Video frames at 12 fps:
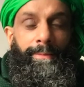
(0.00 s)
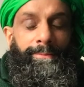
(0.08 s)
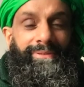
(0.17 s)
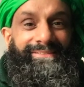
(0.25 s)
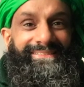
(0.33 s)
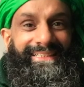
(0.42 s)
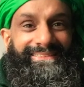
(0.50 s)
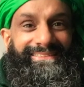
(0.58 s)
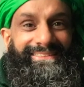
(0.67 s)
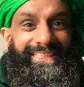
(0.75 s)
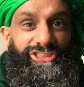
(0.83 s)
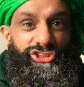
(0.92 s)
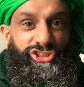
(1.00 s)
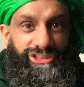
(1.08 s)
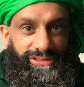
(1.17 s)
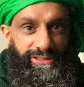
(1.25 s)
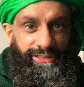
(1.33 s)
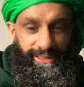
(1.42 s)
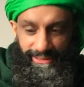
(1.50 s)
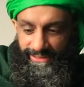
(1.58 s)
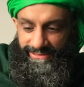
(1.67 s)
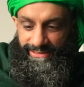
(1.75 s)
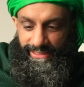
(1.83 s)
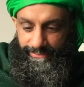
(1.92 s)
presentation,
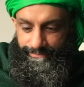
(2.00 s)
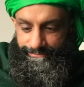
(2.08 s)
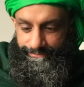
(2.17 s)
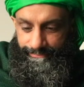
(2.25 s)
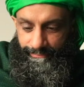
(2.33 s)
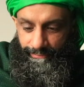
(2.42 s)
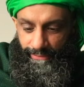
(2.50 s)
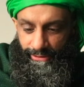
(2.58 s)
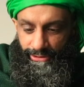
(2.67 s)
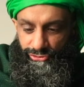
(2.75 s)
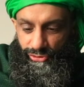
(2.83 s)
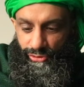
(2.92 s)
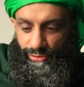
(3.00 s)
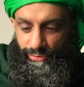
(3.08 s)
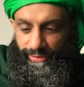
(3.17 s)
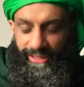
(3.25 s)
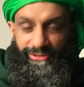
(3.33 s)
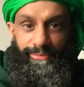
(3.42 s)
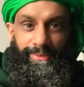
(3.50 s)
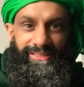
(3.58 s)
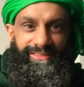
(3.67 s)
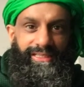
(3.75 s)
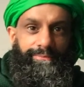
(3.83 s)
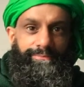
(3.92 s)
isn't it? So that's the
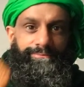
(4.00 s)
biscuit,